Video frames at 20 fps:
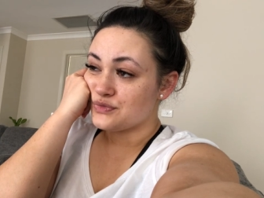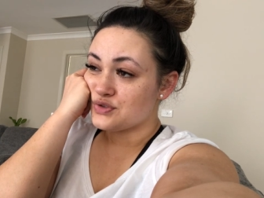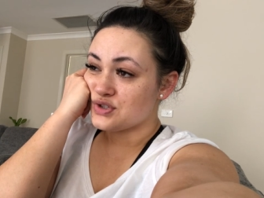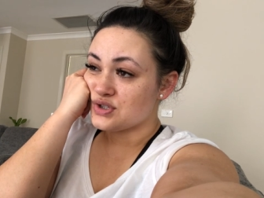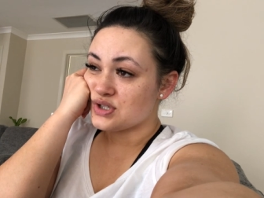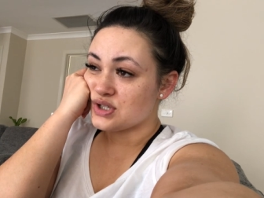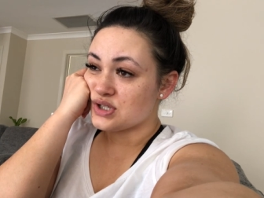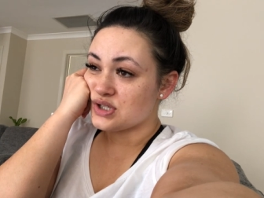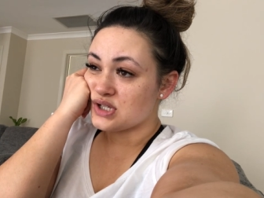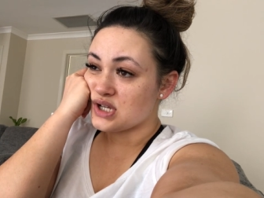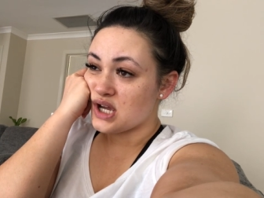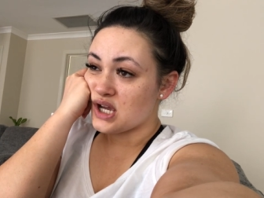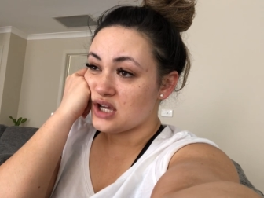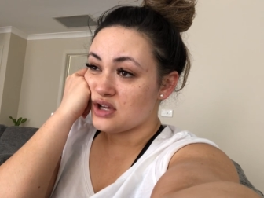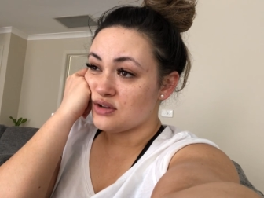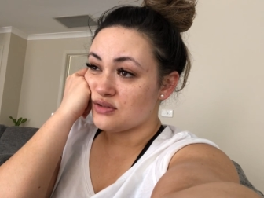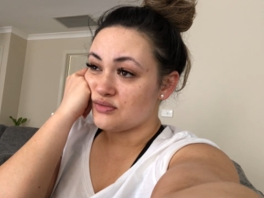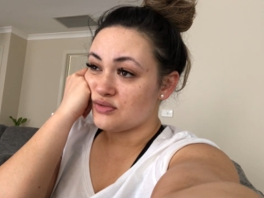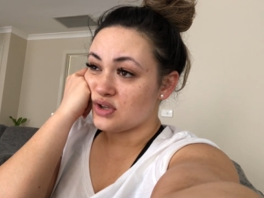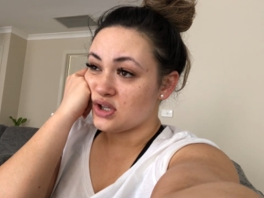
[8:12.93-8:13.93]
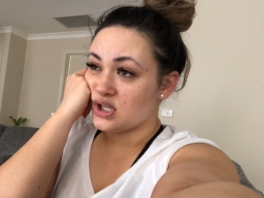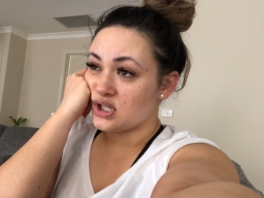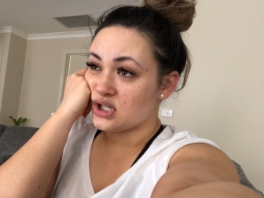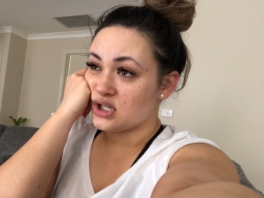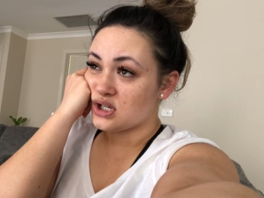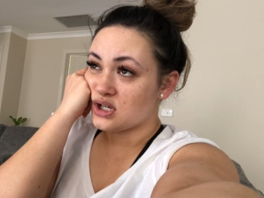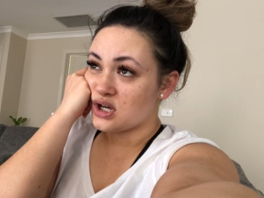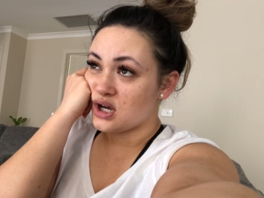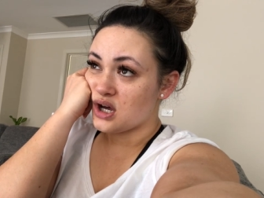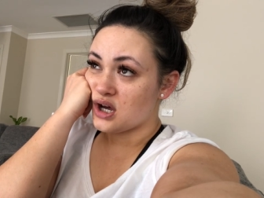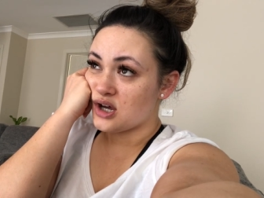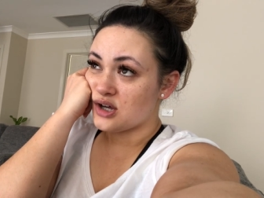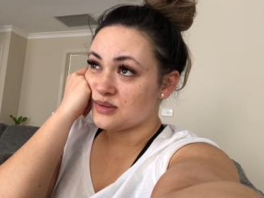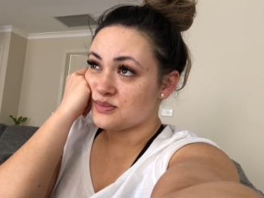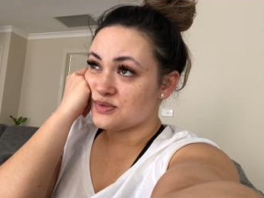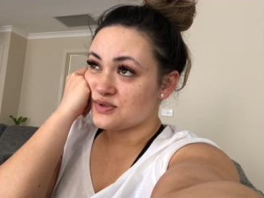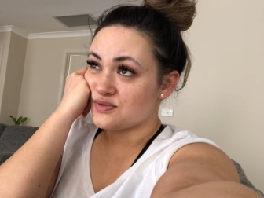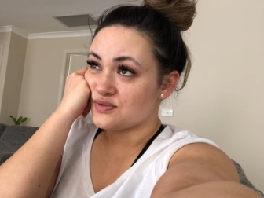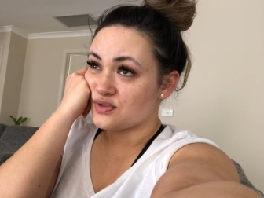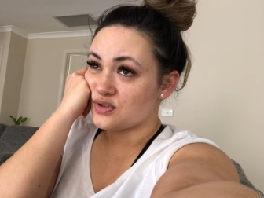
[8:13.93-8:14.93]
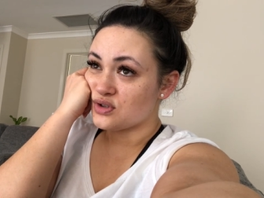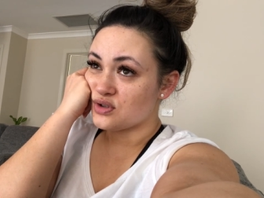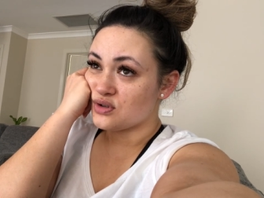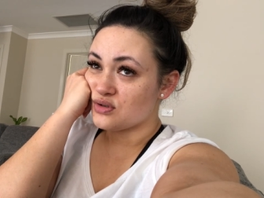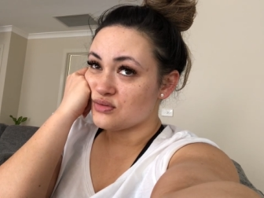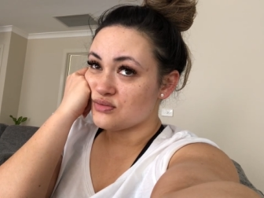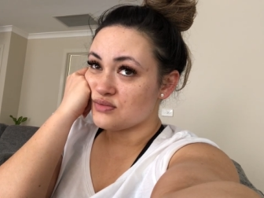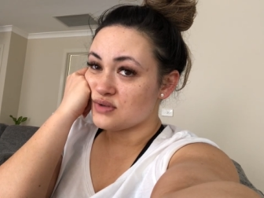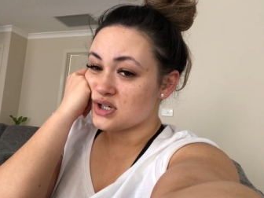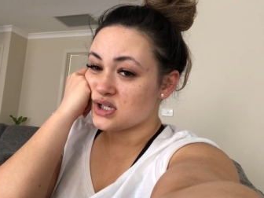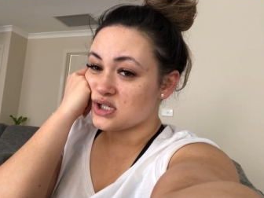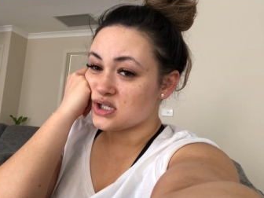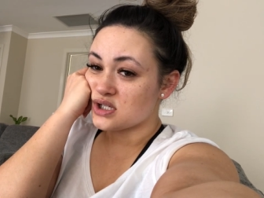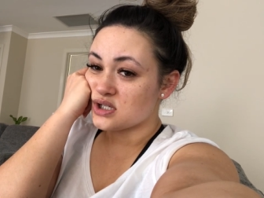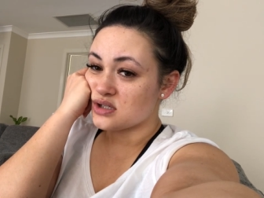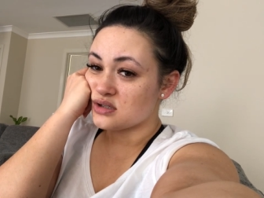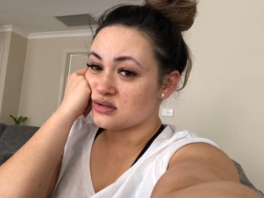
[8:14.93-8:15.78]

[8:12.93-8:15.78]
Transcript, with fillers: just a day of eating carbs for no reason